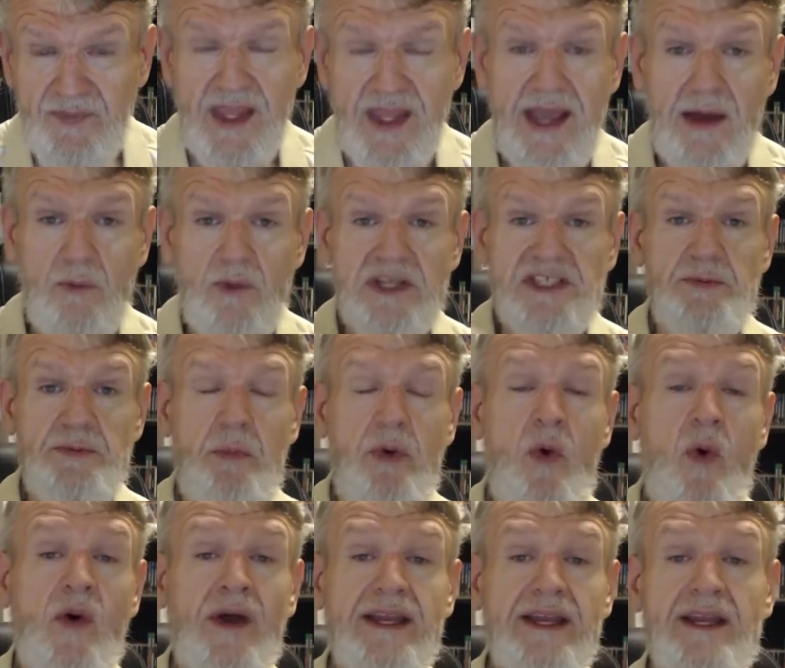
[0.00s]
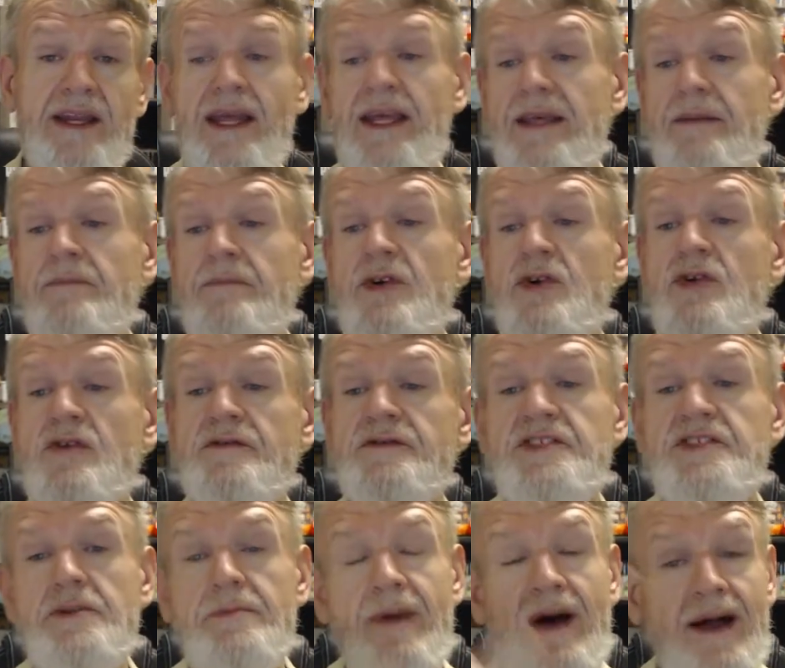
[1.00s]
At which point, he
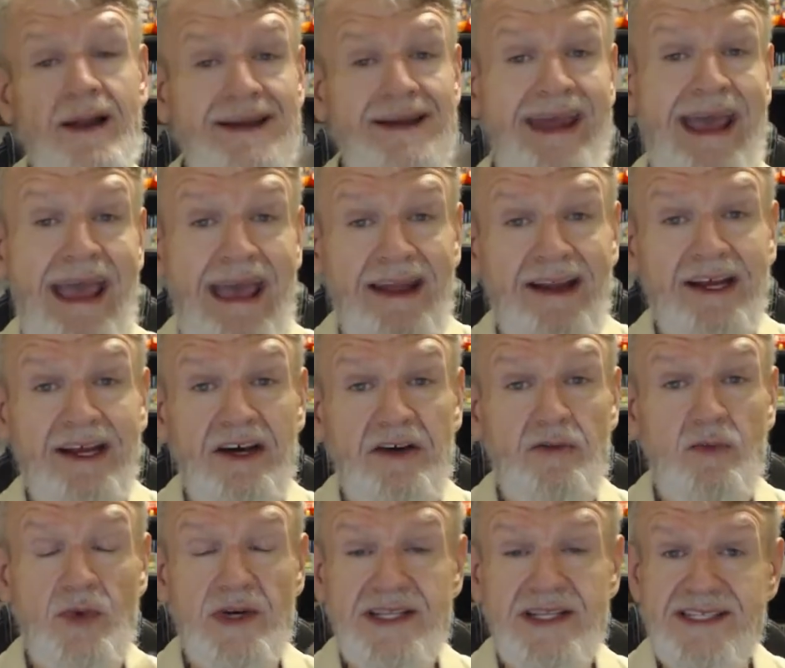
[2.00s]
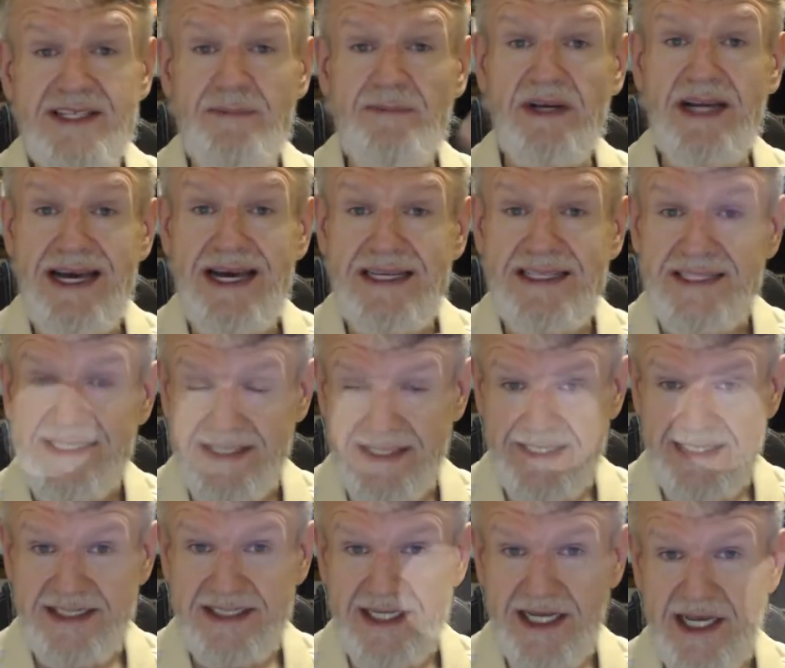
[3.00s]
moved to Montana with some
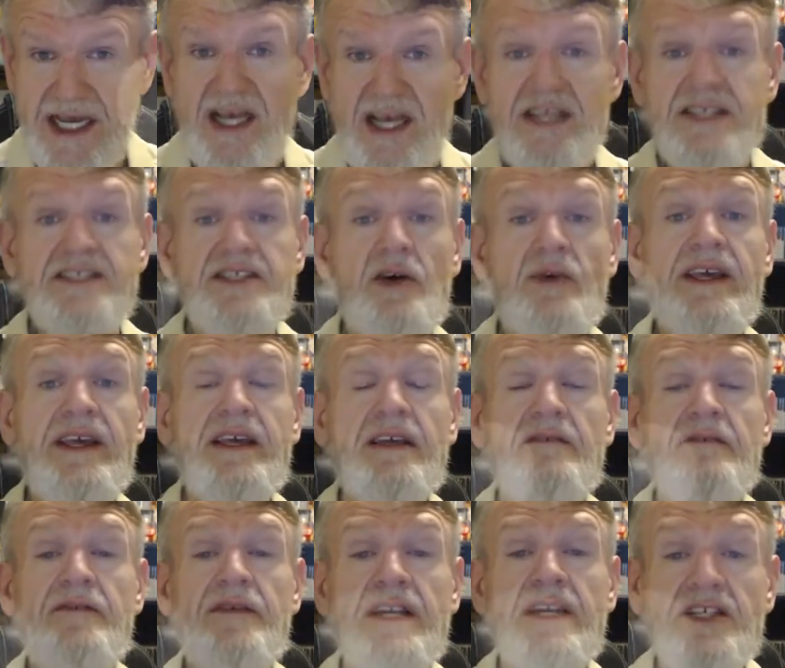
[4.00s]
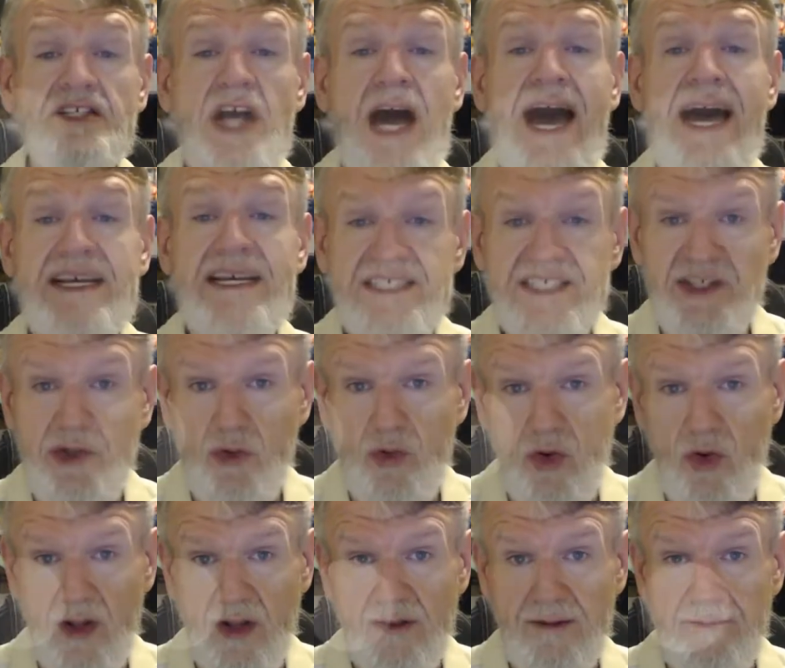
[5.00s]
cousins so he could finish high
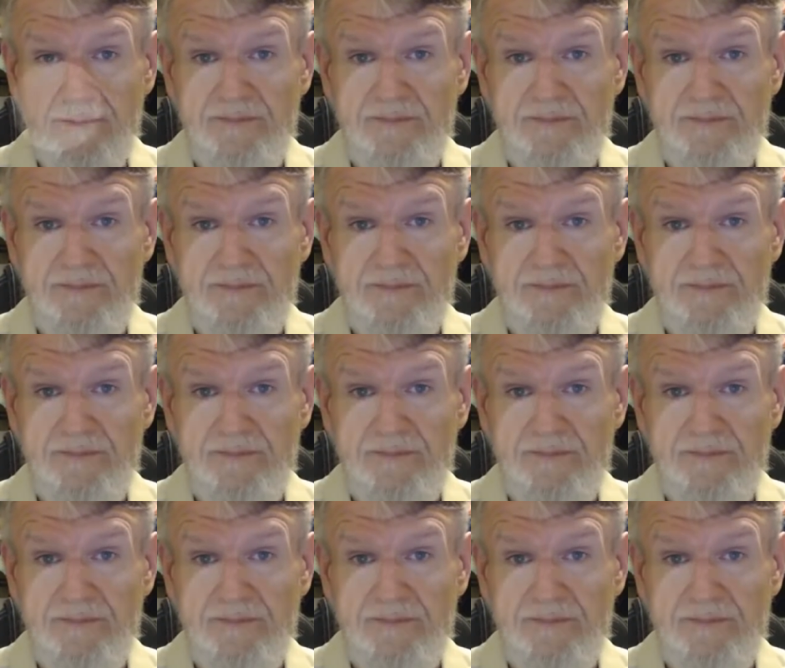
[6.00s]
school.